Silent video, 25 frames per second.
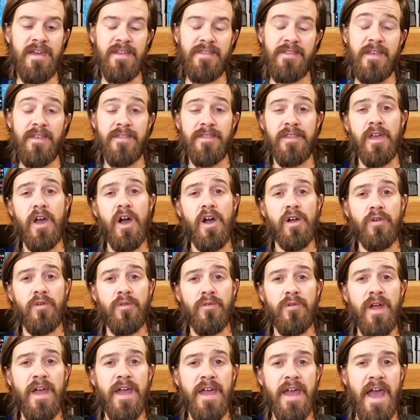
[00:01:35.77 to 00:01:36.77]
that the Aqua
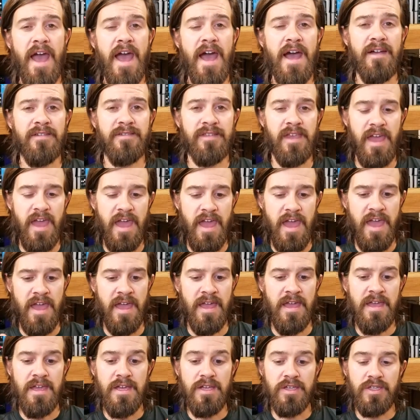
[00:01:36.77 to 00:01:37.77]
Ray has
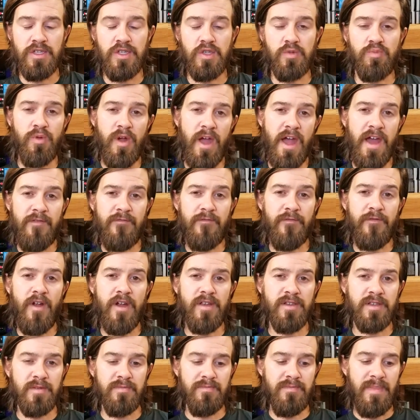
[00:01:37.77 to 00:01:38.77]
a spread
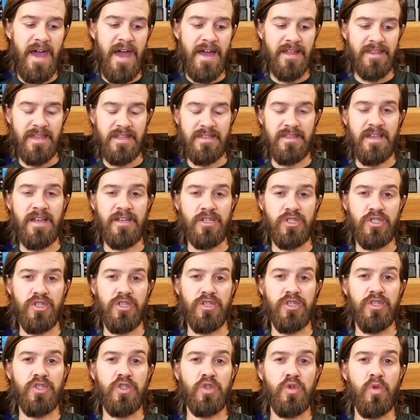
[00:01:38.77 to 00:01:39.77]
front and back that's actually
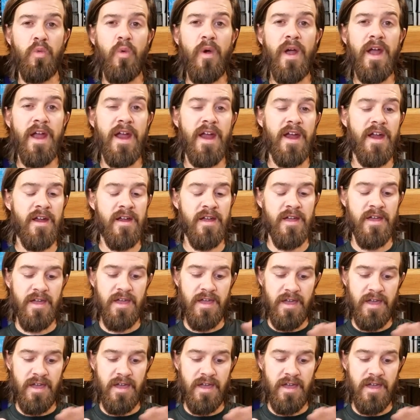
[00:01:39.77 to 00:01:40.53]
a square